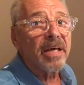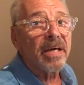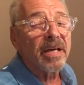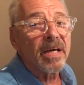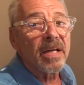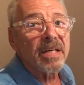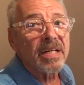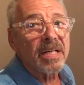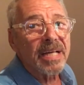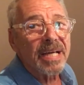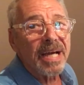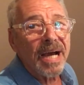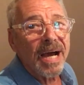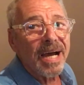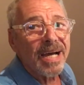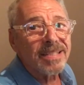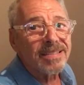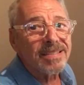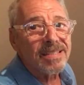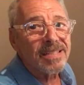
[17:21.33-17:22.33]
And
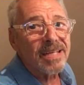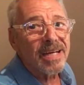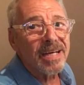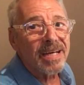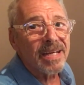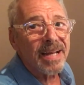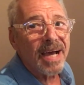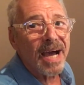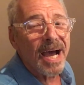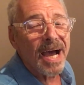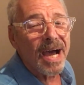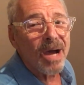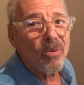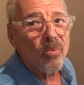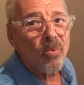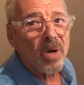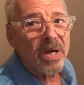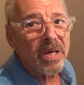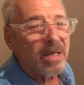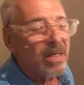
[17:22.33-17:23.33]
God said,
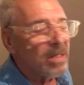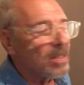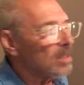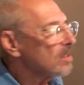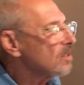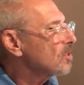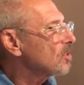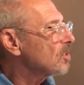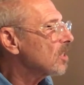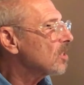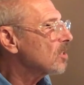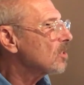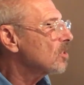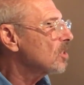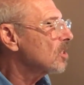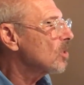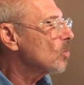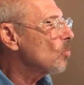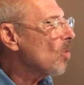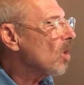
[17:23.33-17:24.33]
Highway
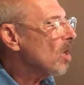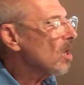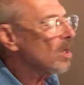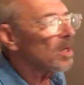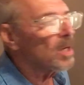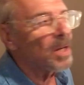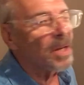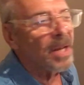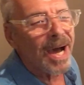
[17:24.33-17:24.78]
61.